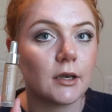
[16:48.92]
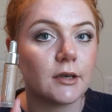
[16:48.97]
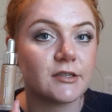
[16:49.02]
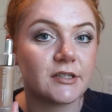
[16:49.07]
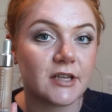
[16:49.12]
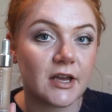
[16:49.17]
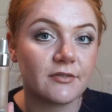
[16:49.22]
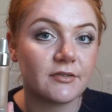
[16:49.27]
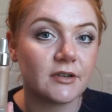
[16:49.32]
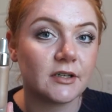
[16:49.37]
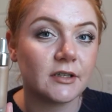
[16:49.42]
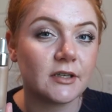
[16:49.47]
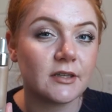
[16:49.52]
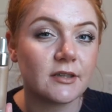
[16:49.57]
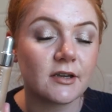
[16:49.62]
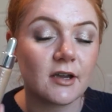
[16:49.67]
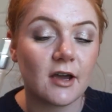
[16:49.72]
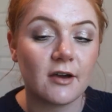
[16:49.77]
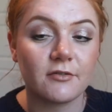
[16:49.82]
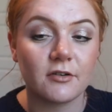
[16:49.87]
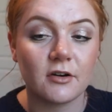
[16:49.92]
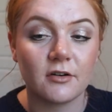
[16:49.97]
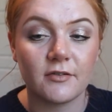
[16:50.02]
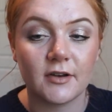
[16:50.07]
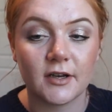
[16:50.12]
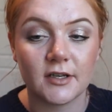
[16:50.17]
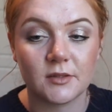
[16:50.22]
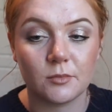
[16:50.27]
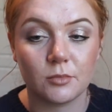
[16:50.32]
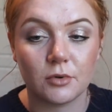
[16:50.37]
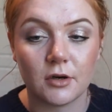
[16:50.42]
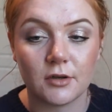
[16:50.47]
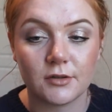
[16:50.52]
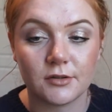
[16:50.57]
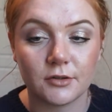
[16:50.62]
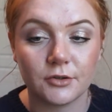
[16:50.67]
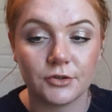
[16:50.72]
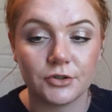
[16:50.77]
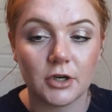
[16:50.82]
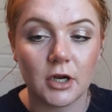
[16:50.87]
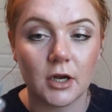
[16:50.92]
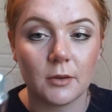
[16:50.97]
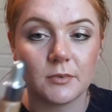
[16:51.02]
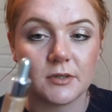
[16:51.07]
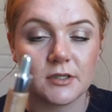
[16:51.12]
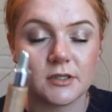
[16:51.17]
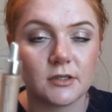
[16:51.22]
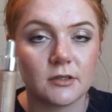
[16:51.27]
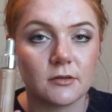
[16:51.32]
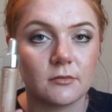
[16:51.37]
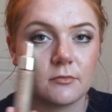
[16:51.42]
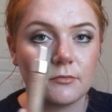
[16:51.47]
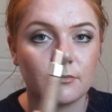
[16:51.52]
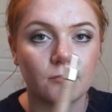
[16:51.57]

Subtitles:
Definitely the Cover FX bronzer drops